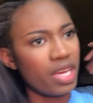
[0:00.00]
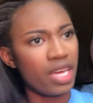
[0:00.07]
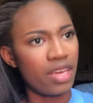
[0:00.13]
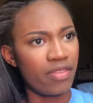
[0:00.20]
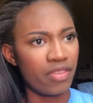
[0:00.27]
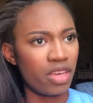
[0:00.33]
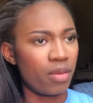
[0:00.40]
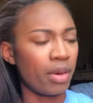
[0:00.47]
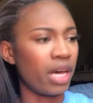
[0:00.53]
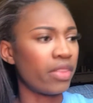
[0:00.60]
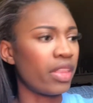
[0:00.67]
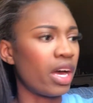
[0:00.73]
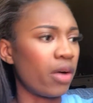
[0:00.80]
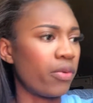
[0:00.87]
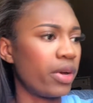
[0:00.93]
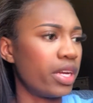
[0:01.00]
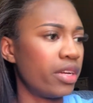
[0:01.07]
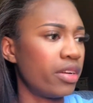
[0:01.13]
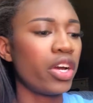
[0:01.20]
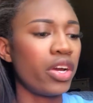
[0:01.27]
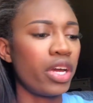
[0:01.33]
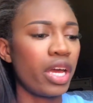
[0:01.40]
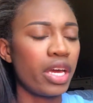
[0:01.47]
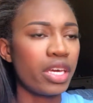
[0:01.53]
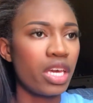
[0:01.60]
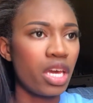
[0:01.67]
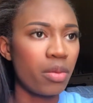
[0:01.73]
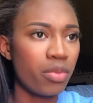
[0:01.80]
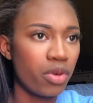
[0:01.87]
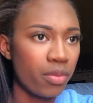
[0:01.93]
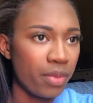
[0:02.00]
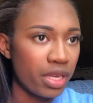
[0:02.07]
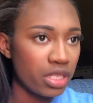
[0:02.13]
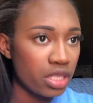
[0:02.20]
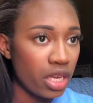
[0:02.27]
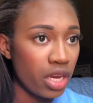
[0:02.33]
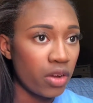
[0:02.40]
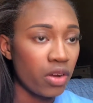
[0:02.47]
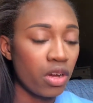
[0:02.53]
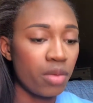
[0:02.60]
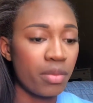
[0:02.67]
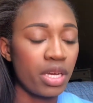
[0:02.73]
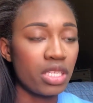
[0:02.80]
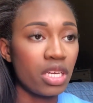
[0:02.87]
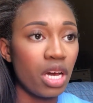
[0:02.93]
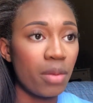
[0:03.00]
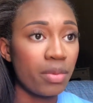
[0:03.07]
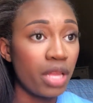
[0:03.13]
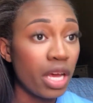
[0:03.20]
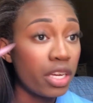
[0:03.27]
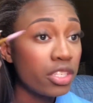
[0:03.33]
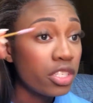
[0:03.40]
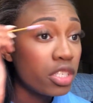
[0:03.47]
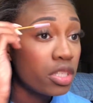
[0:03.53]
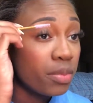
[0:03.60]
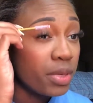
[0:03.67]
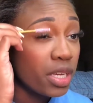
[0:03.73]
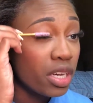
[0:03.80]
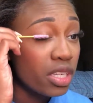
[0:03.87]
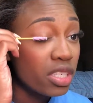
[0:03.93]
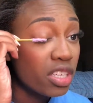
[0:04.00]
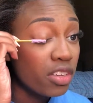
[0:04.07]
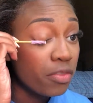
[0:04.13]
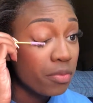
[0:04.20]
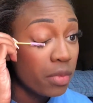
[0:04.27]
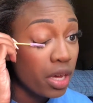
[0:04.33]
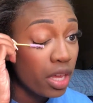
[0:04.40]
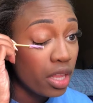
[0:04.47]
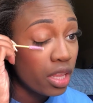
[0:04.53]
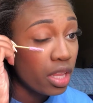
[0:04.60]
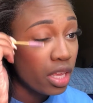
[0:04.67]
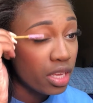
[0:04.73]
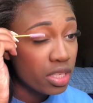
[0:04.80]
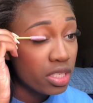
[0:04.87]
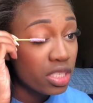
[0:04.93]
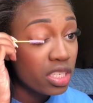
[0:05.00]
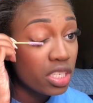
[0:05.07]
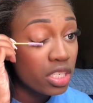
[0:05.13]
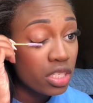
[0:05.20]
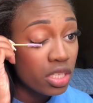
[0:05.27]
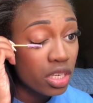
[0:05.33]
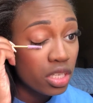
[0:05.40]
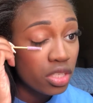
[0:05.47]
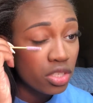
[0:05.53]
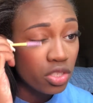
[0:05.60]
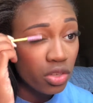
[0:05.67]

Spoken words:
iffy about that one. All right, I can't put mascara on my top lashes because of my extensions,